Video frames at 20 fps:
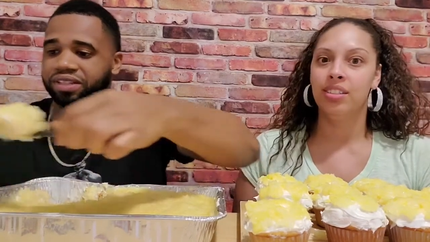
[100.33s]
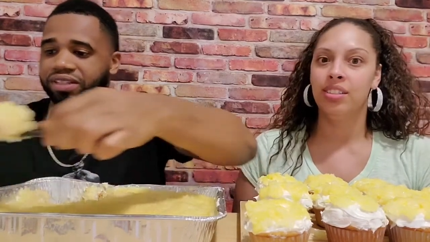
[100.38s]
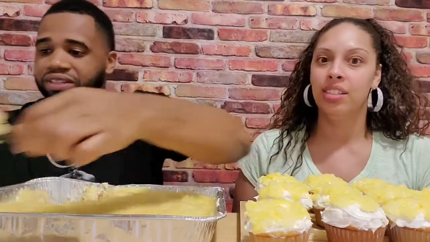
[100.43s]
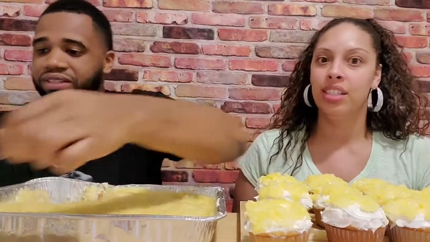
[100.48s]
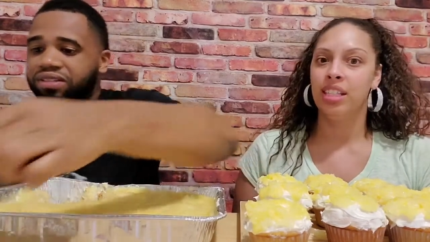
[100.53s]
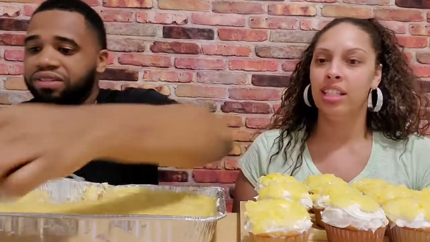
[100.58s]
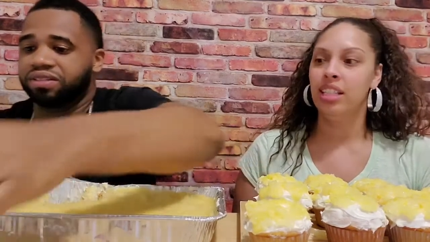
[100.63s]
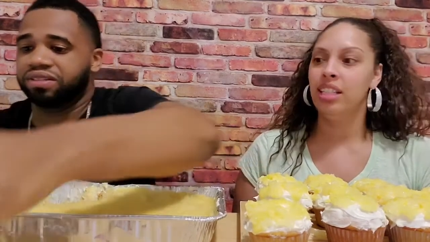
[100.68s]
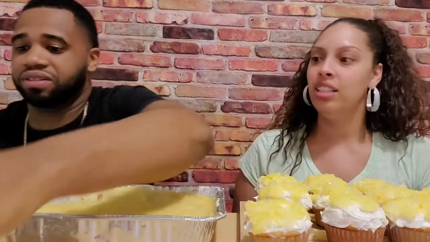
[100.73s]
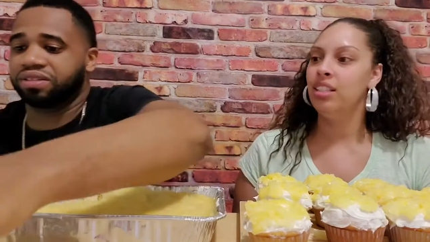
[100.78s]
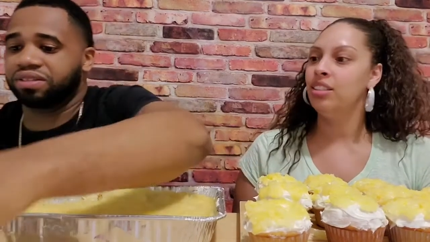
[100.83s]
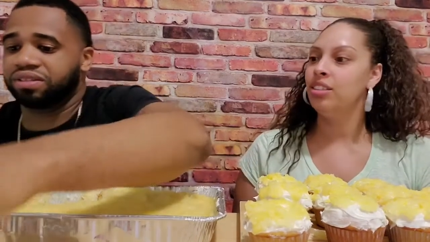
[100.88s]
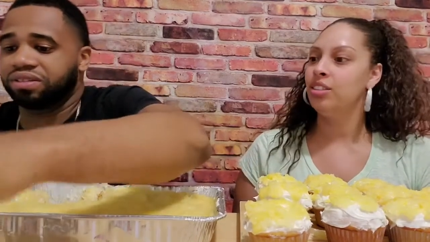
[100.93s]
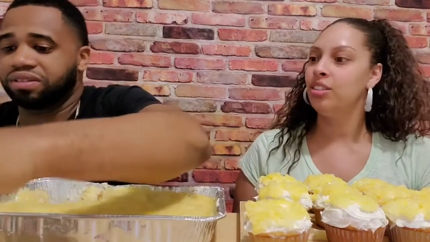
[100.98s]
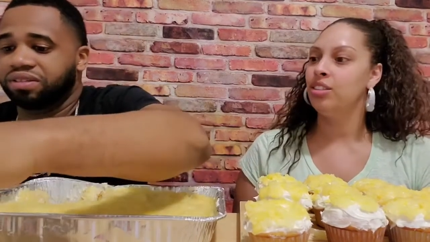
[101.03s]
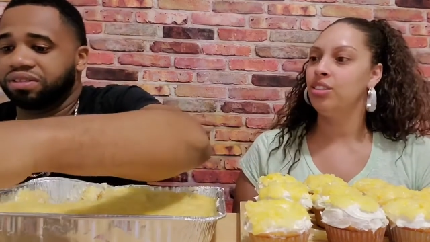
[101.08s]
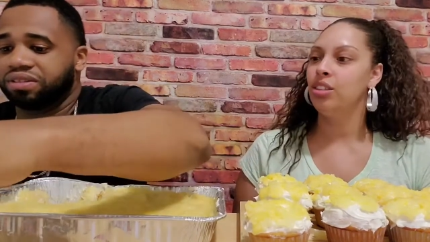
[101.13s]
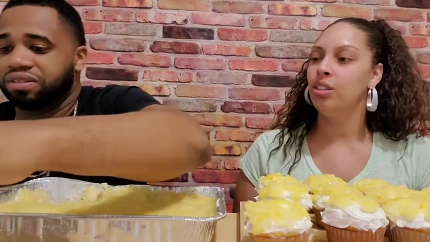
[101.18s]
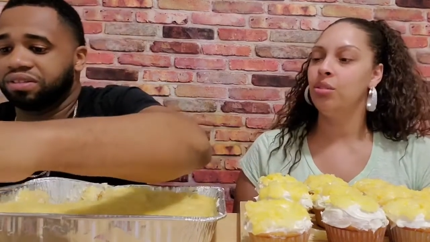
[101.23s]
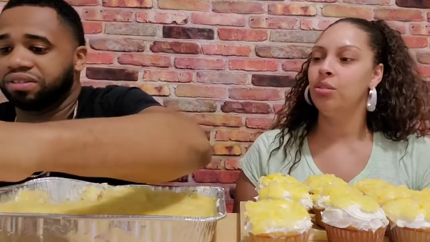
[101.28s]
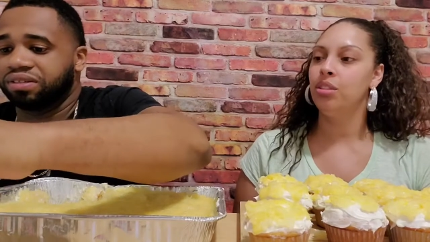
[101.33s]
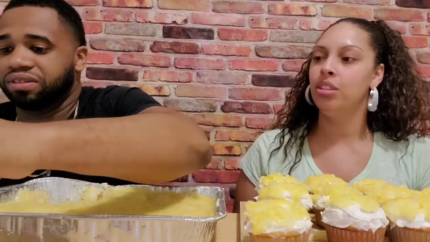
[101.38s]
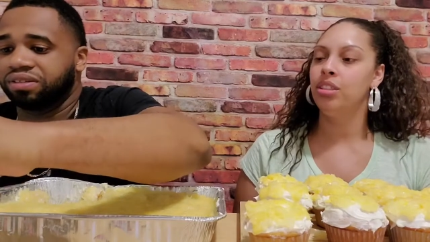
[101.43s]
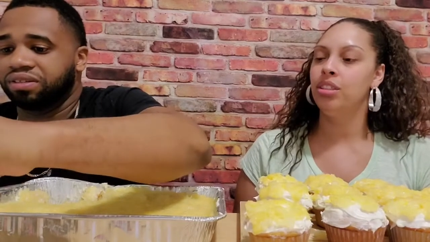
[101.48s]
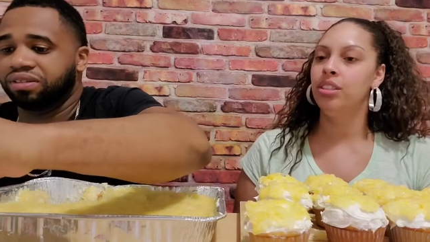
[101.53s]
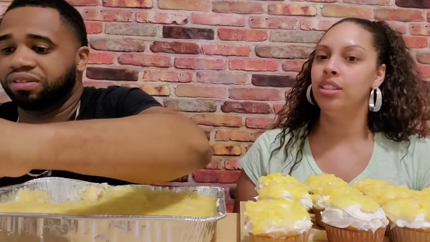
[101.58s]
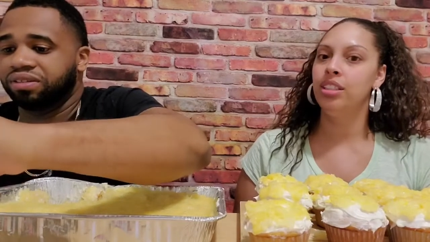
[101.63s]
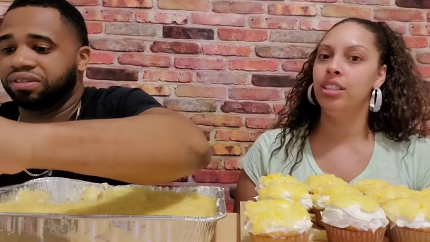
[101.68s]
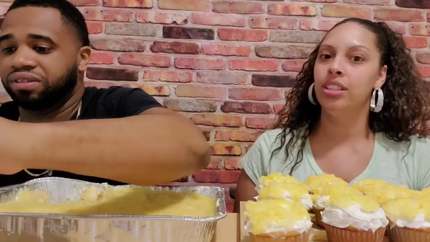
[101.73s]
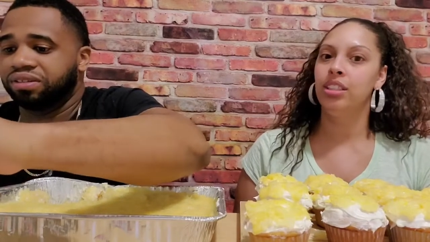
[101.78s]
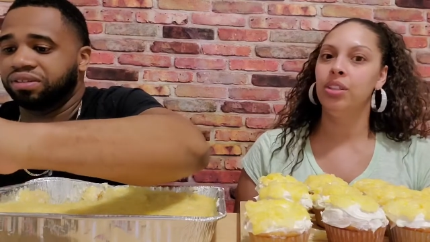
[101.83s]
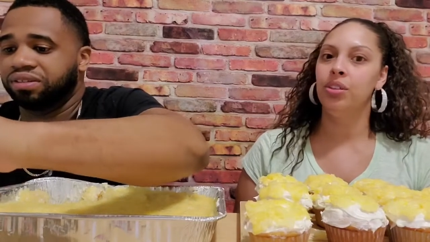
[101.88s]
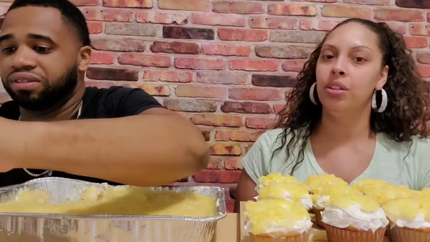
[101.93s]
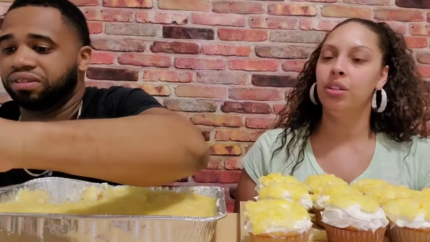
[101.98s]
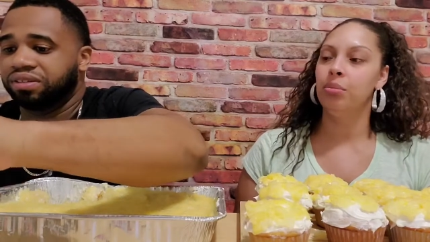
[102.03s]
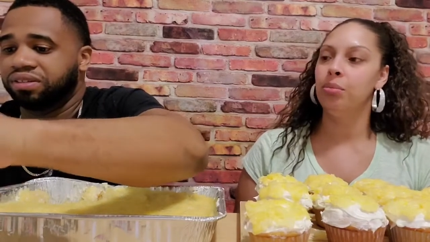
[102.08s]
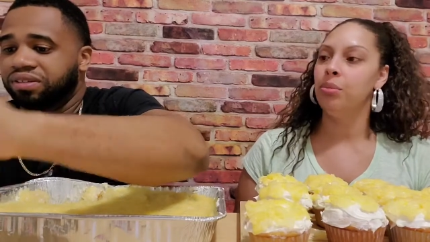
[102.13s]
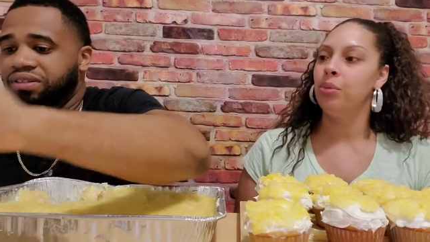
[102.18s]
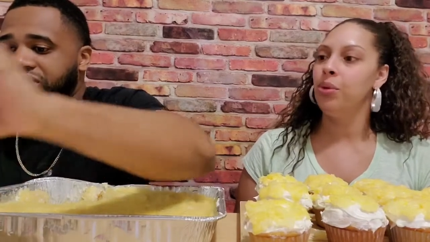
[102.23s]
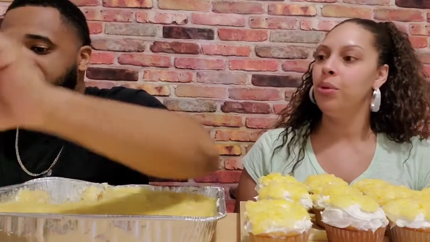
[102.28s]
Speaker 1: It looks so good though
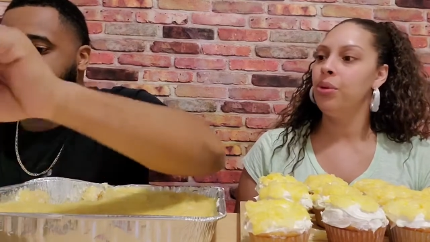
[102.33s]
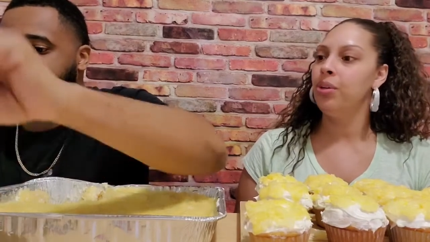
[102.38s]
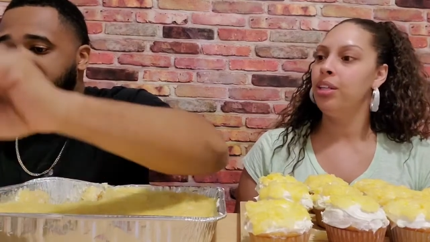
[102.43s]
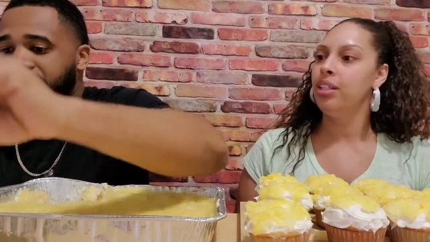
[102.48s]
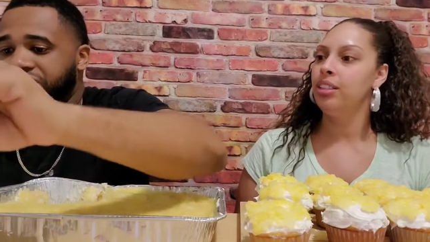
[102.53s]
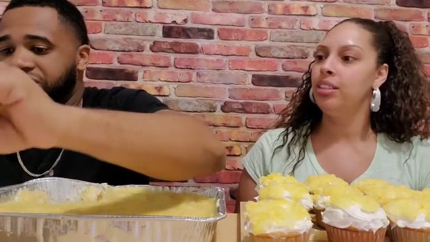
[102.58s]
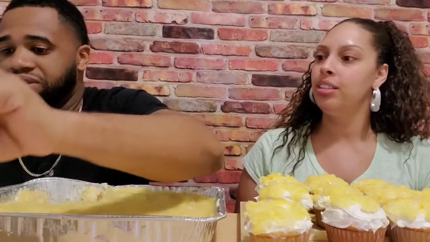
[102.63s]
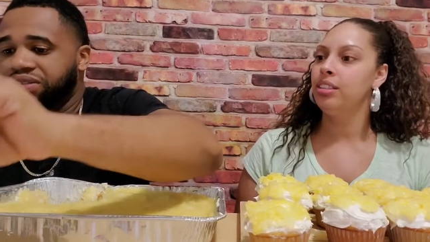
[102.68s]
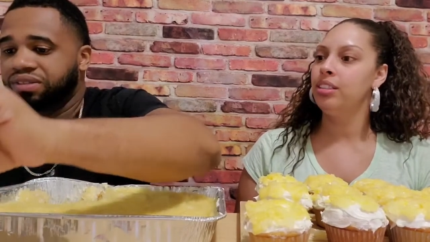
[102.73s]
and moist.